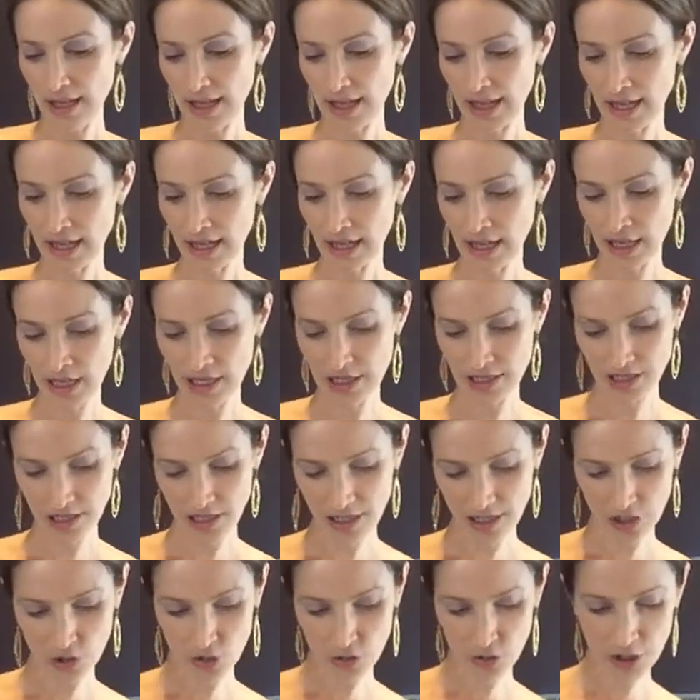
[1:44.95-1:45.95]
And
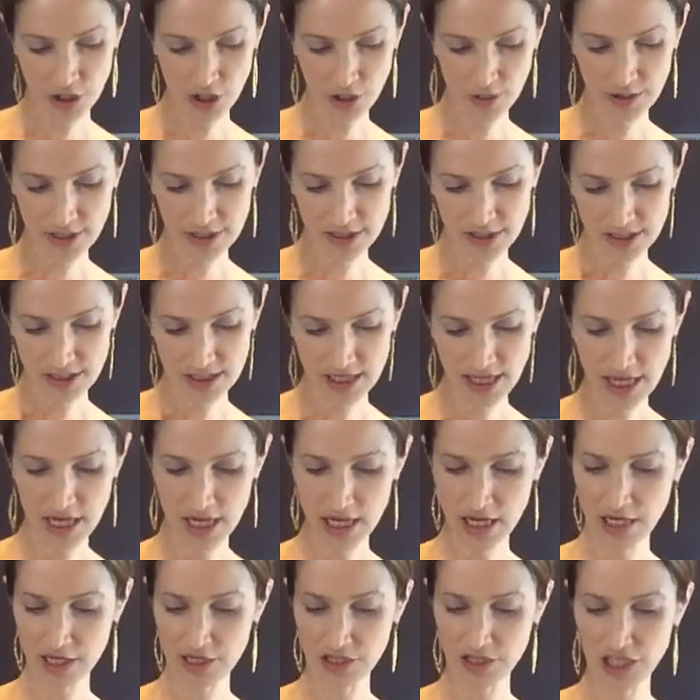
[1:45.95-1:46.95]
you're going to
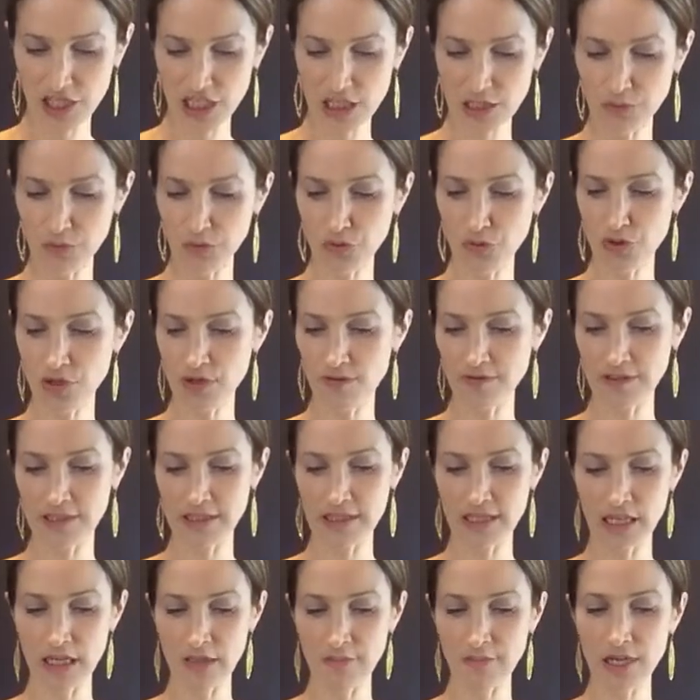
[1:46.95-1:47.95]
take a teaspoon of
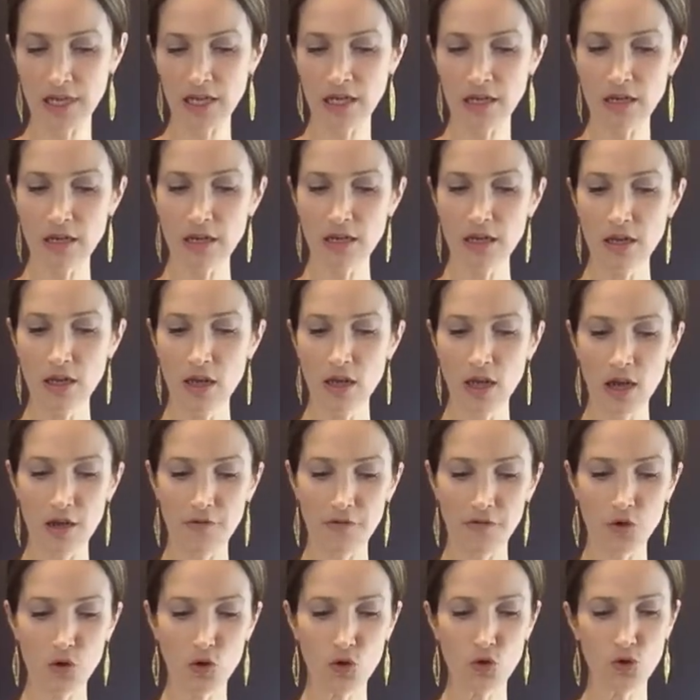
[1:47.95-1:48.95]
cinnamon,
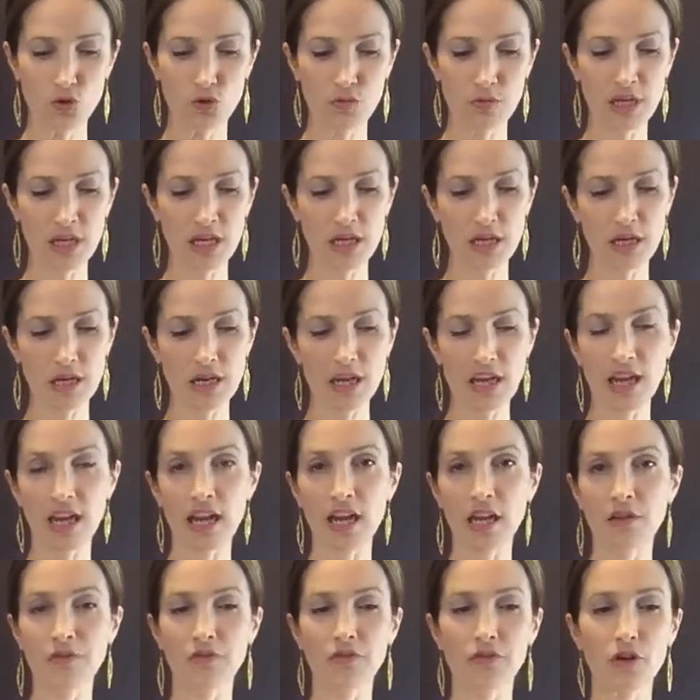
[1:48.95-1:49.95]
of cumin,
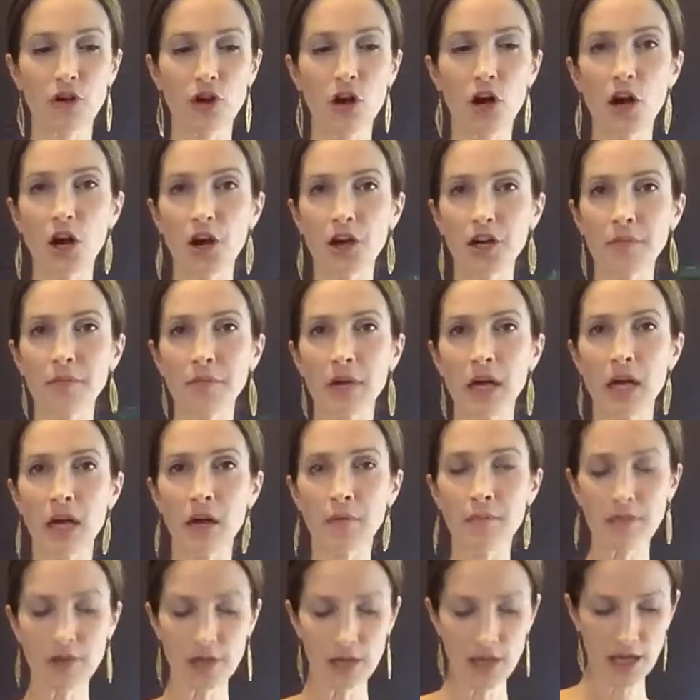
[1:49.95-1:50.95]
and of
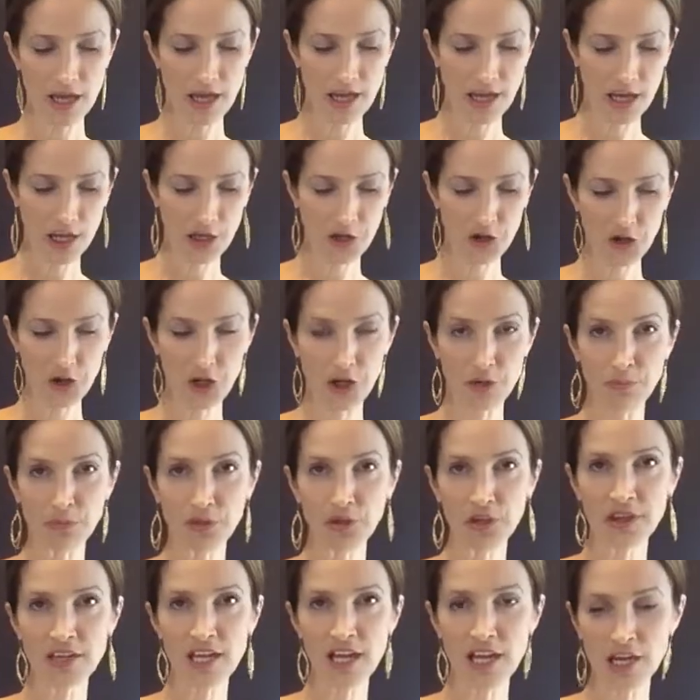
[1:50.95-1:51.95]
cardamom, and you're going
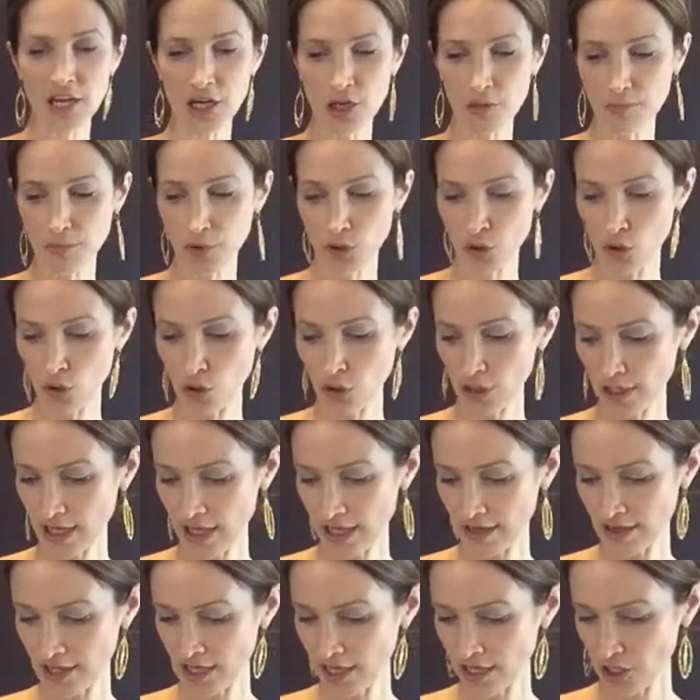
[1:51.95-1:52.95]
to put that in a bowl,
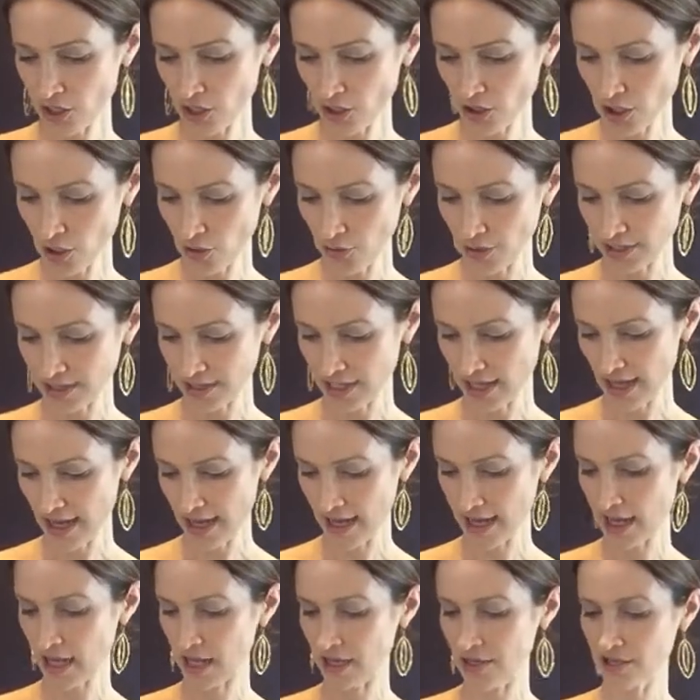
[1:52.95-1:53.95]
and then you're going
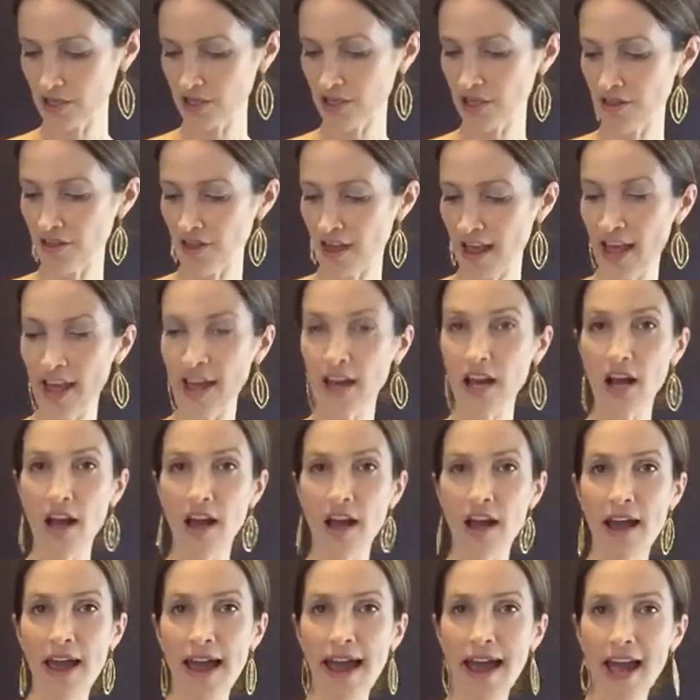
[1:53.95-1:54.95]
to add to that
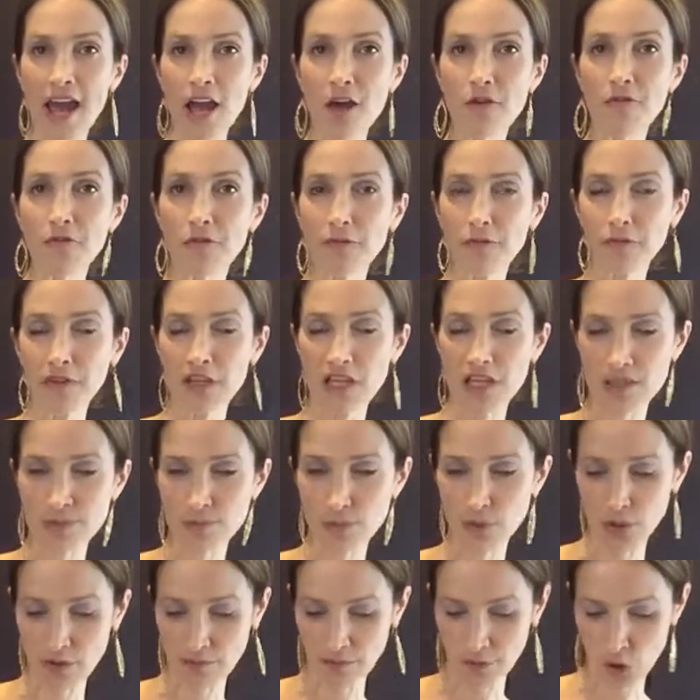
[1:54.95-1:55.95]
a half a
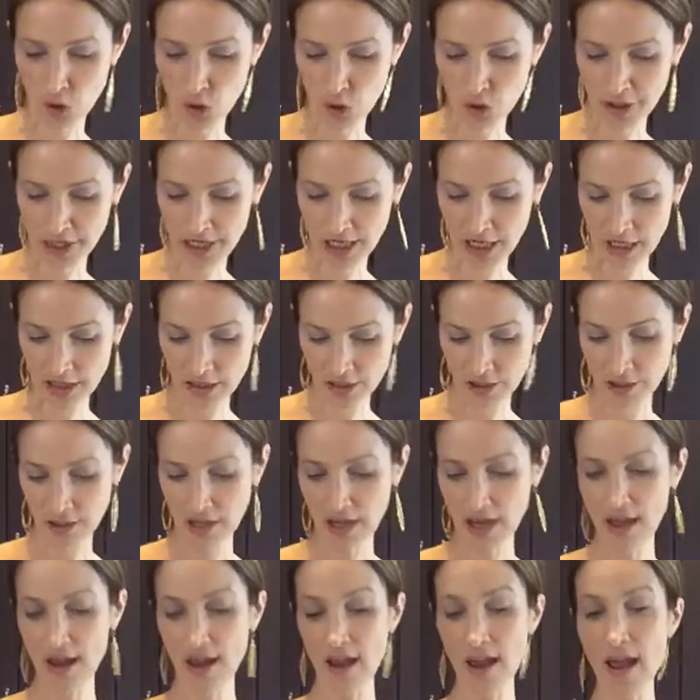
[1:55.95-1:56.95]
teaspoon of
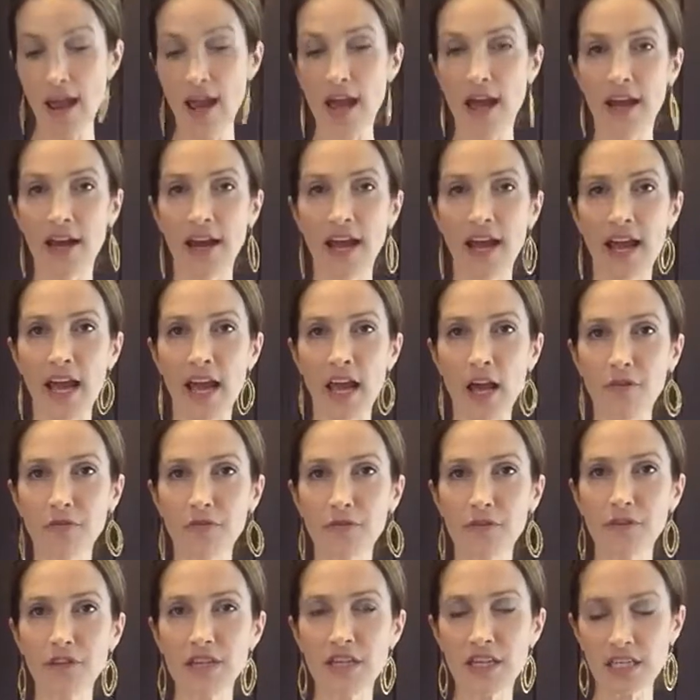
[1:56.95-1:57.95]
coriander and a half
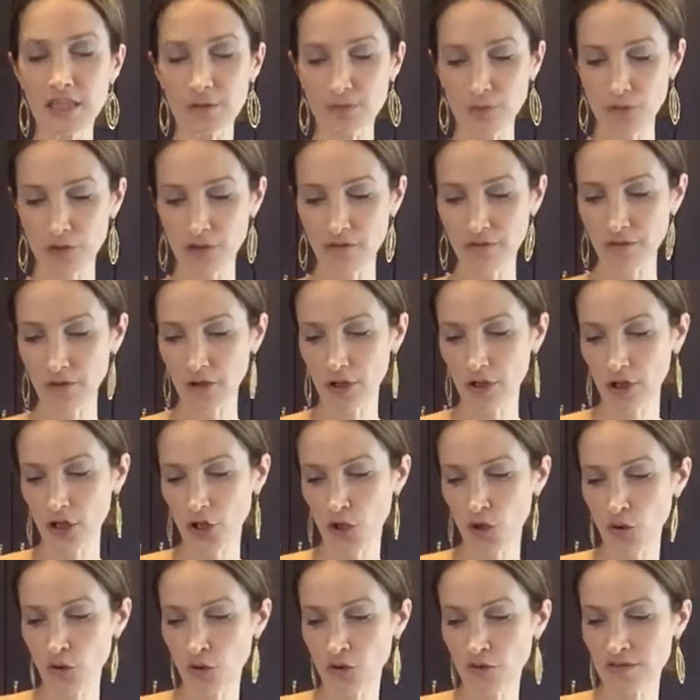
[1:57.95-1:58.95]
a teaspoon of
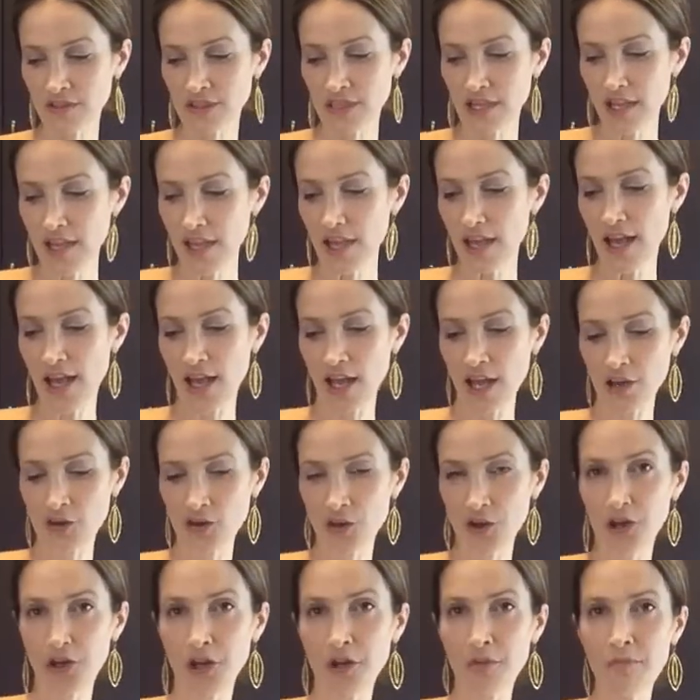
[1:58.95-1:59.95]
cloves, and
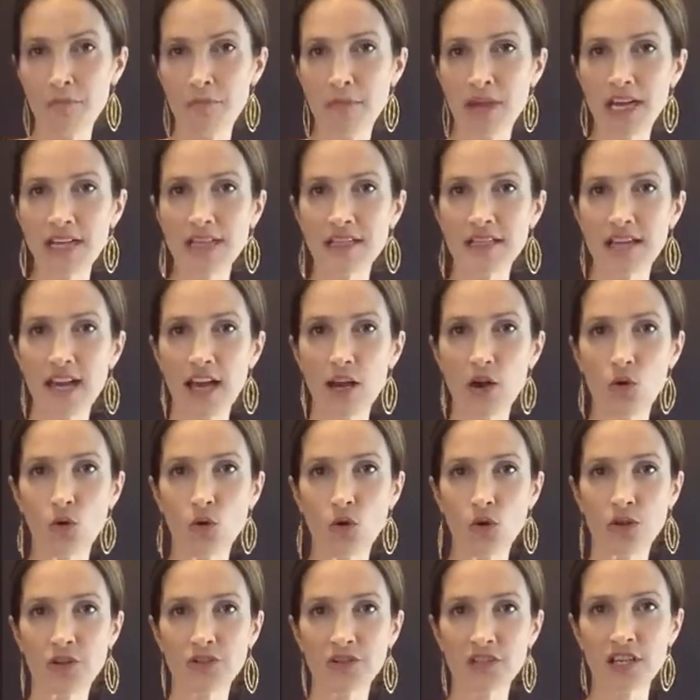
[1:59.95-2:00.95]
you're going to mix that
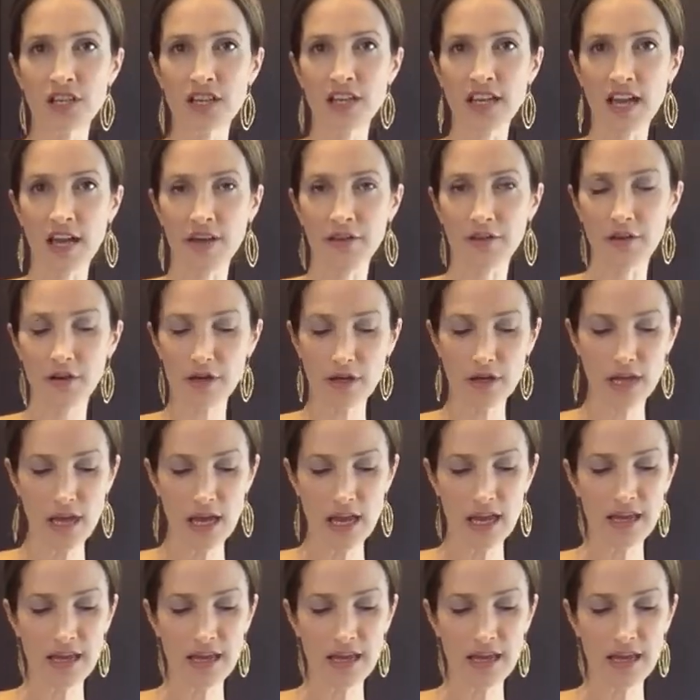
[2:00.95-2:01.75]
all together.